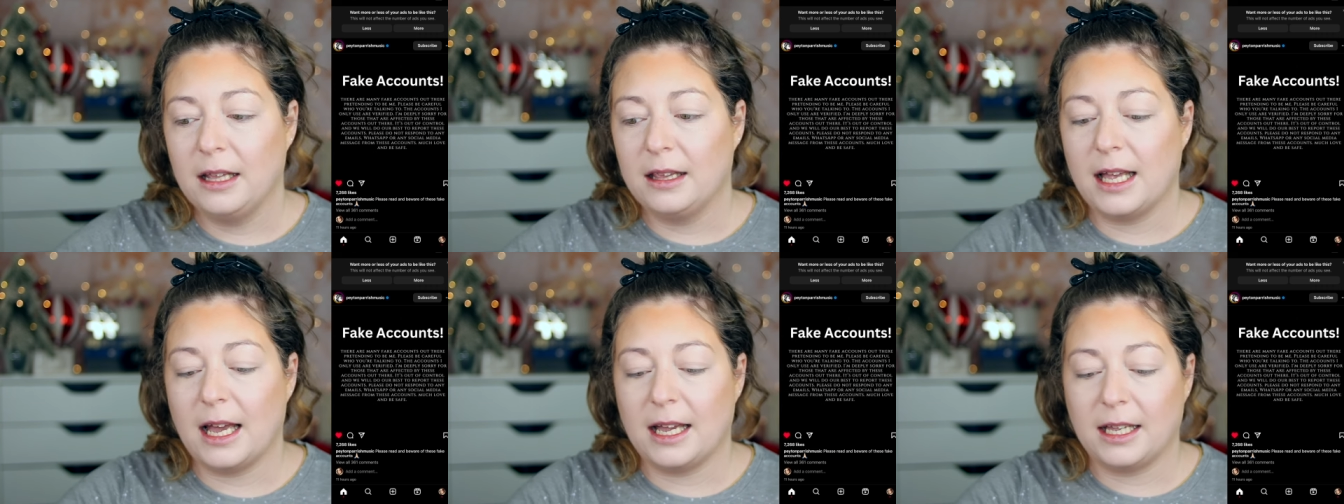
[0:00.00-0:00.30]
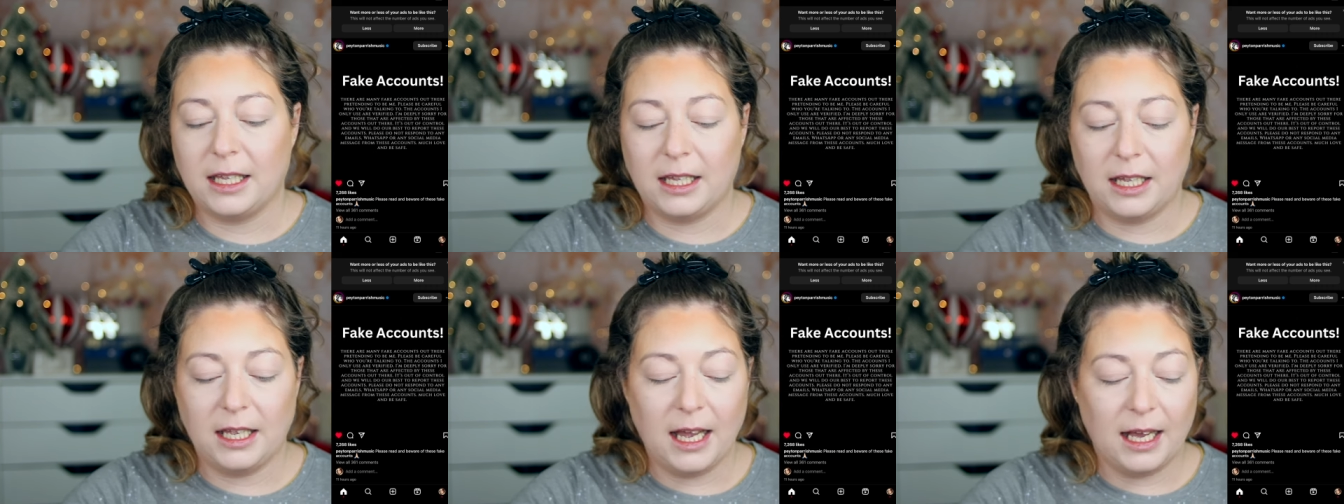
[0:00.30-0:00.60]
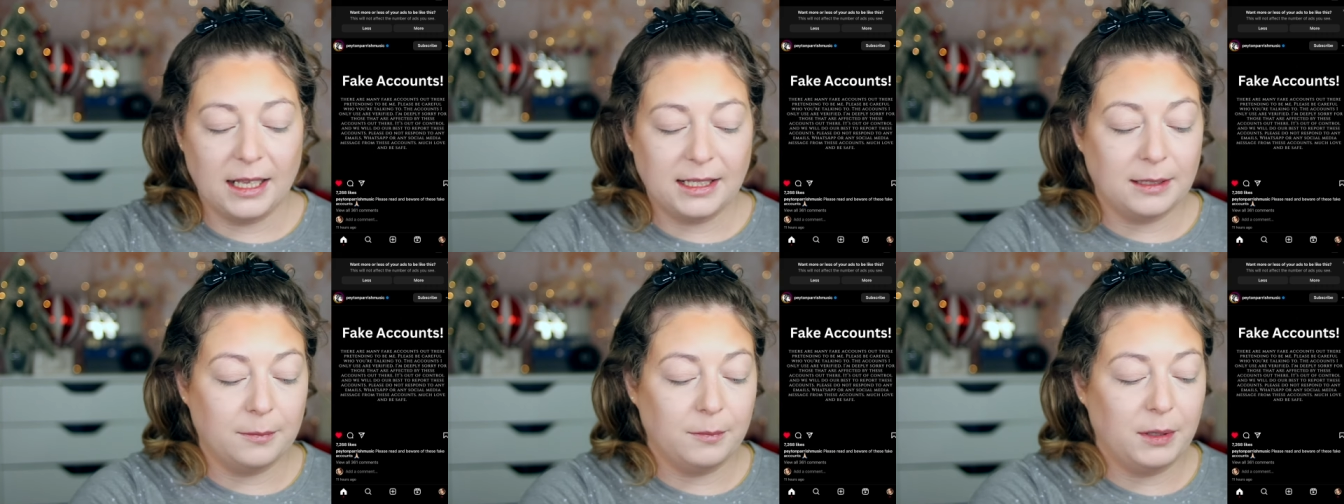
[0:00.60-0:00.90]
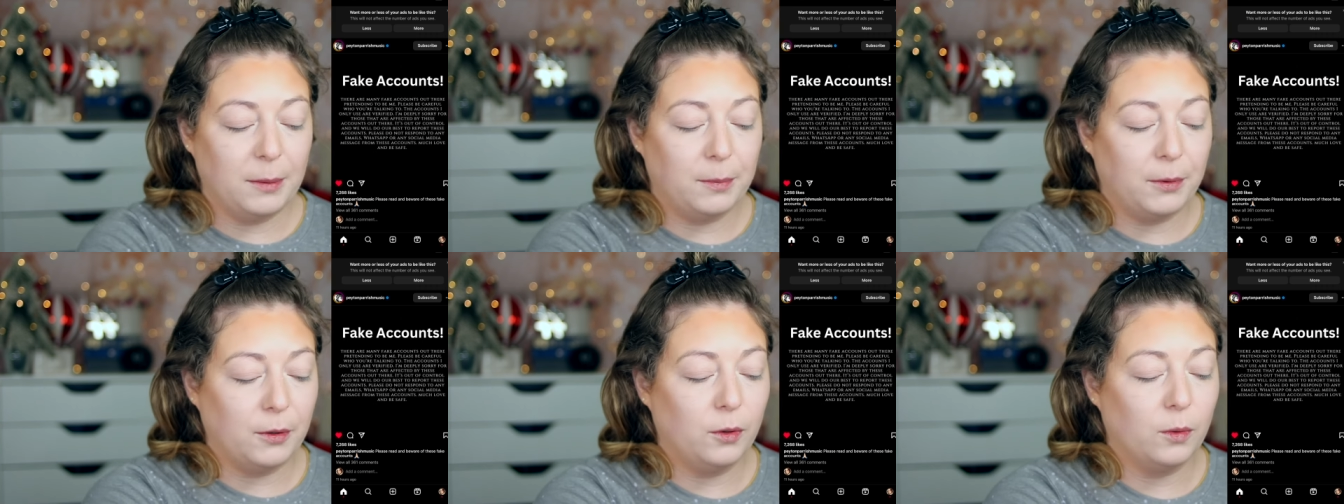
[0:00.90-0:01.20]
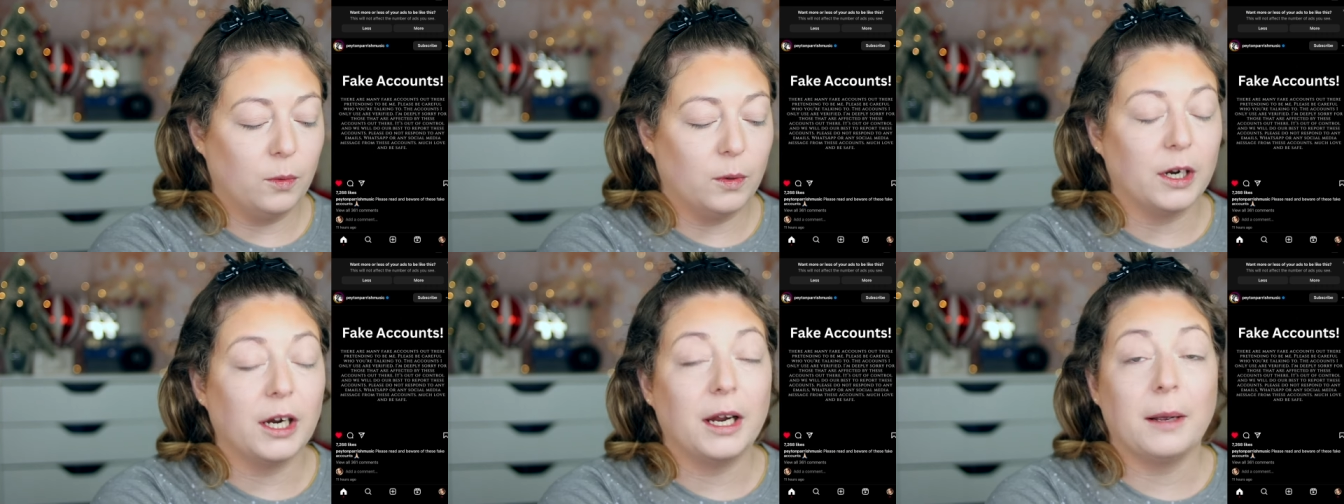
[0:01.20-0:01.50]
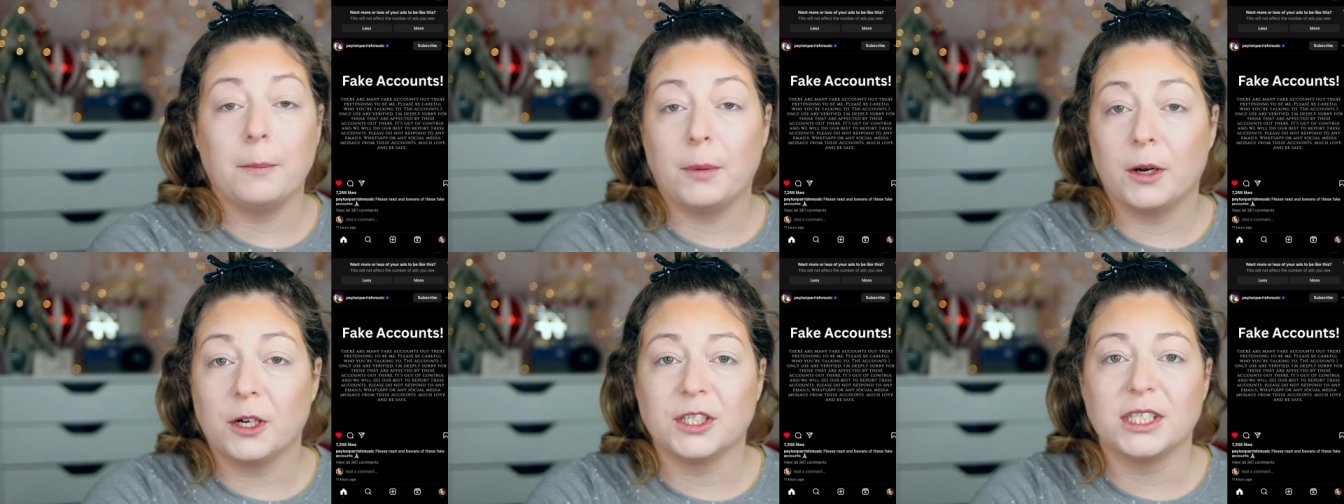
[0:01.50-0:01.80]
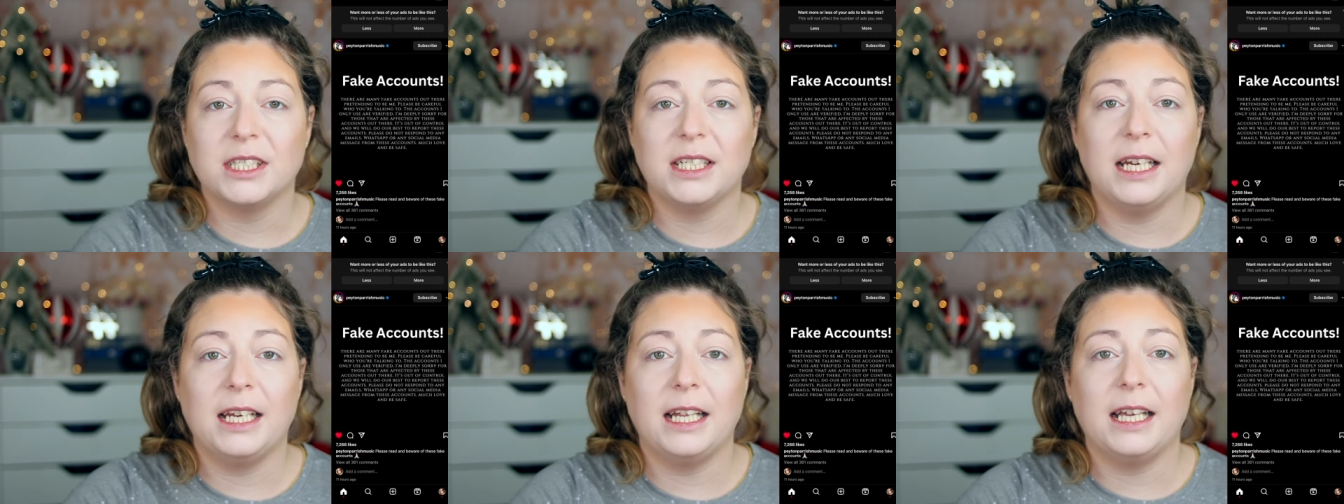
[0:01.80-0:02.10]
that he had some people who were
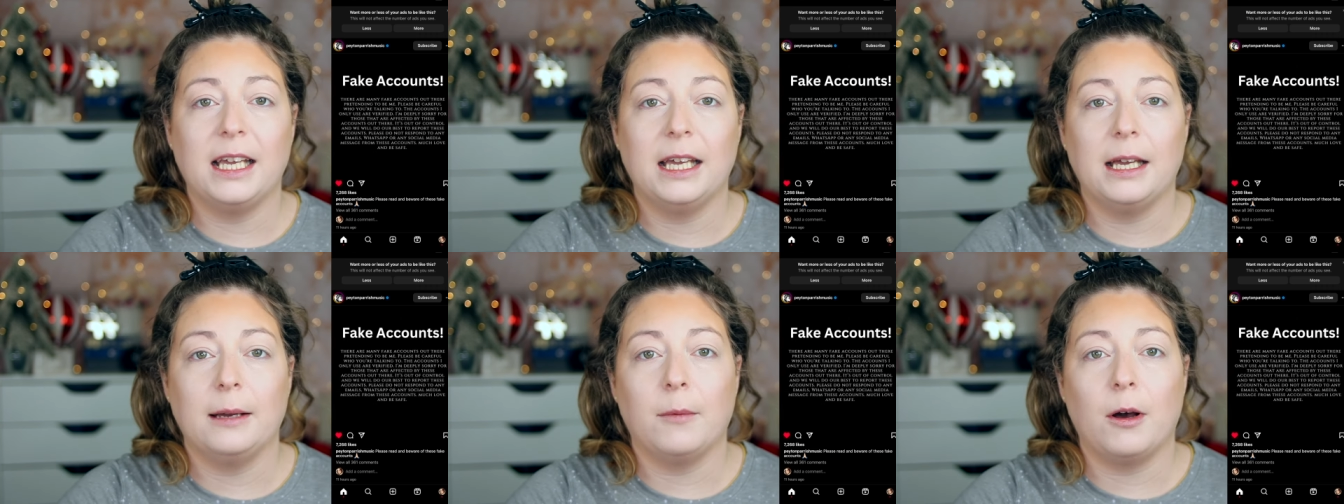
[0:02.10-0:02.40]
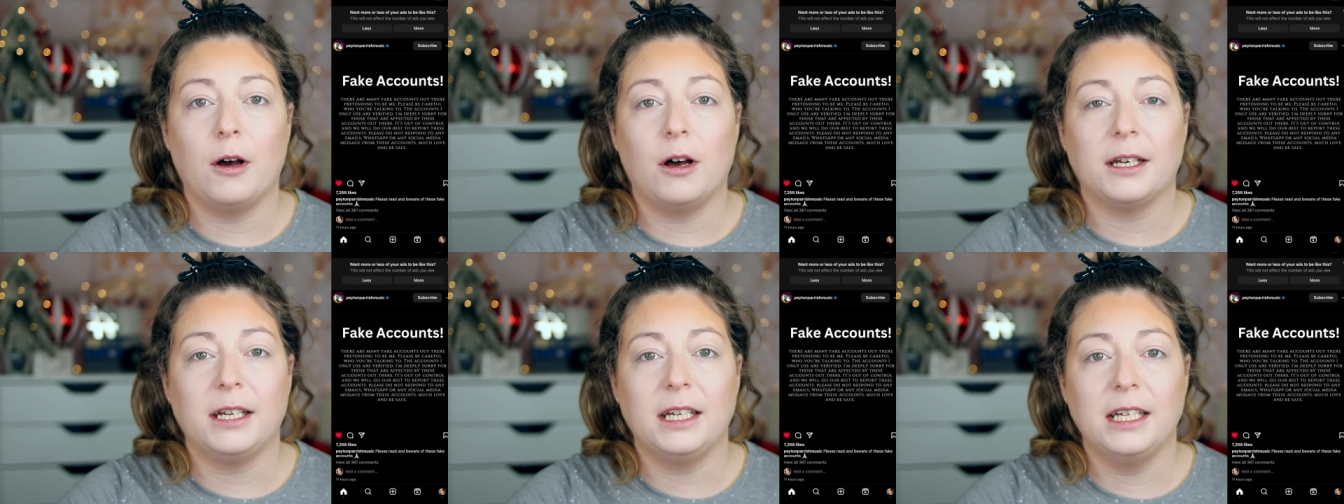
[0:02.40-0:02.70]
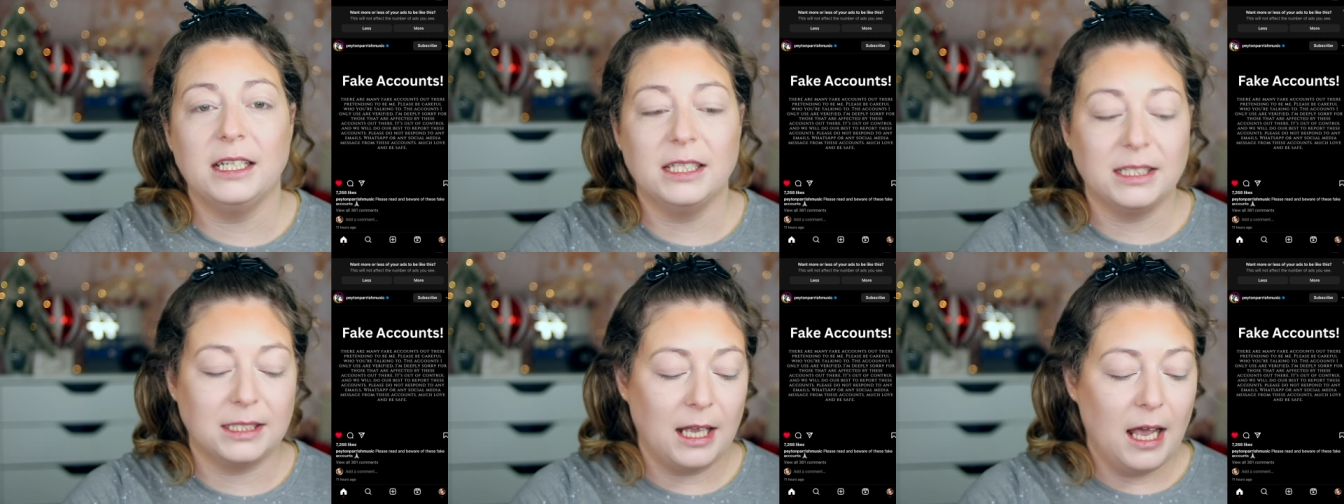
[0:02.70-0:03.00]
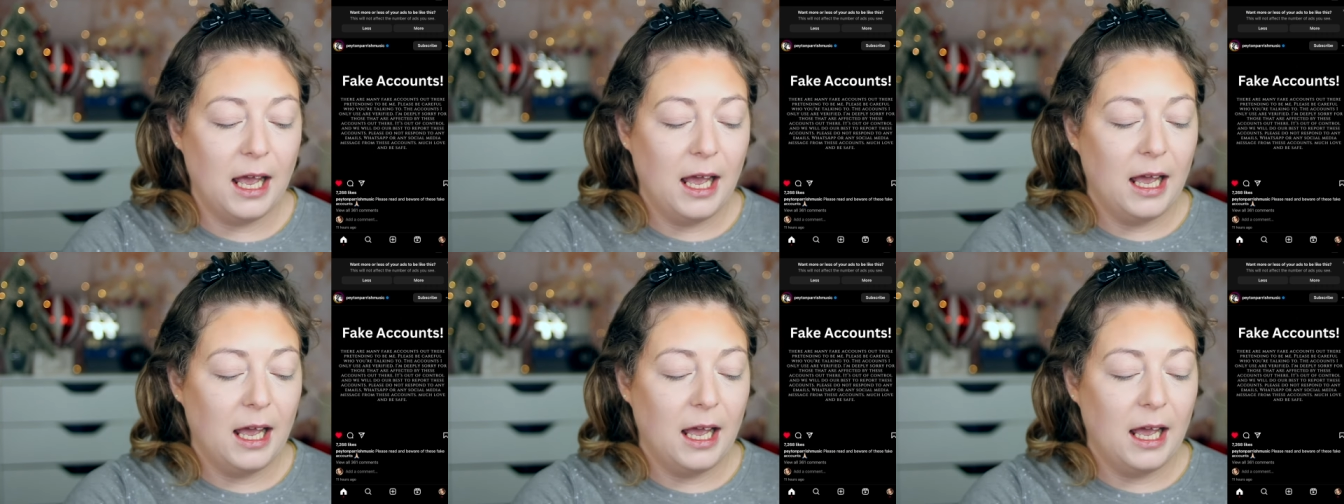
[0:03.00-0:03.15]
impersonating him on his